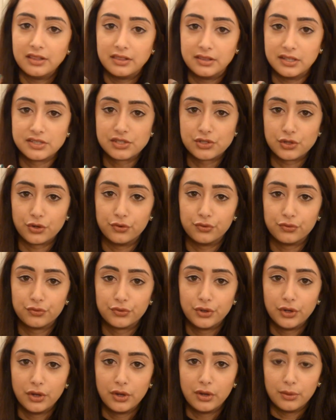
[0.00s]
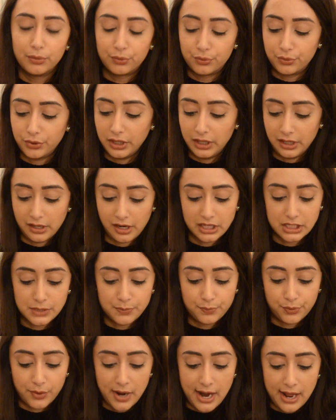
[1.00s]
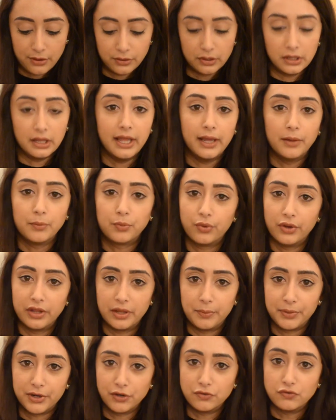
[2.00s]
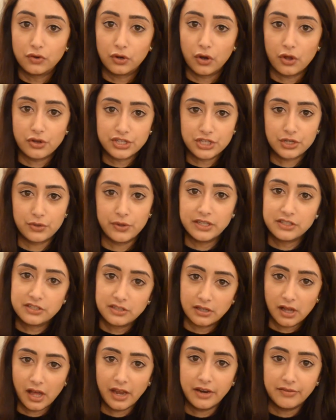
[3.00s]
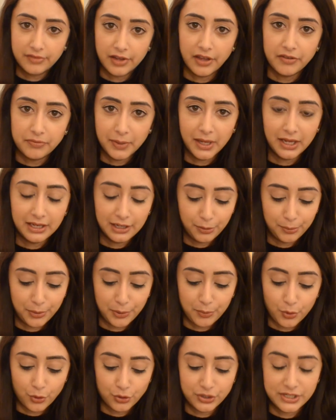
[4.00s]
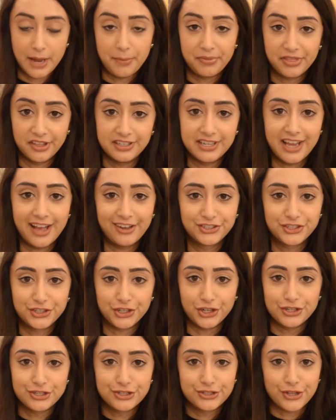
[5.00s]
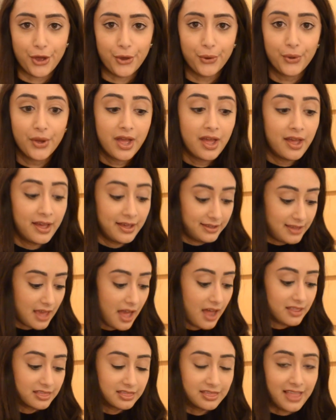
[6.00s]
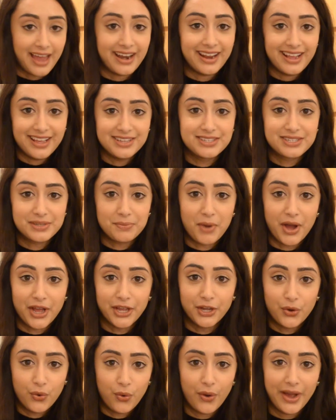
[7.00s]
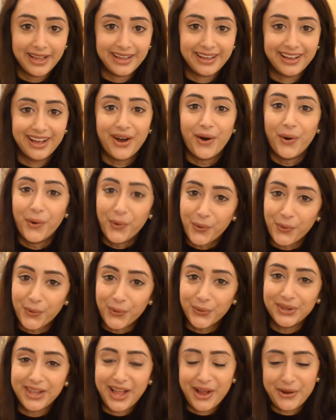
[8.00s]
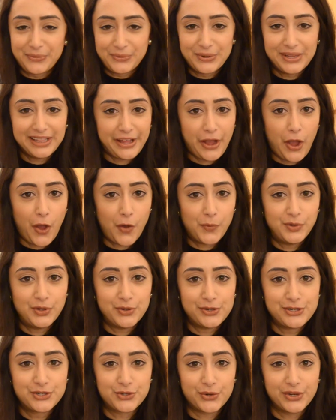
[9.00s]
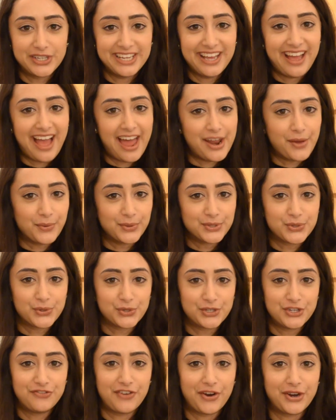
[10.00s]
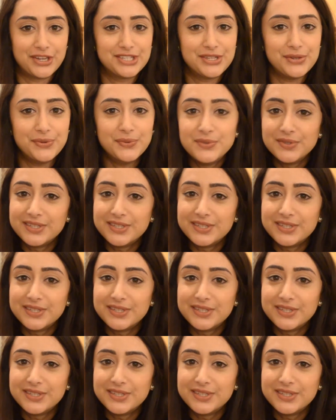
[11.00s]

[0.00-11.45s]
this sort of really nice brown lip with a bit of gloss to it to kind of give me a little bit more depth and texture. So yeah, that is my quick haul. I really hope you enjoyed it, and I will talk to you very soon.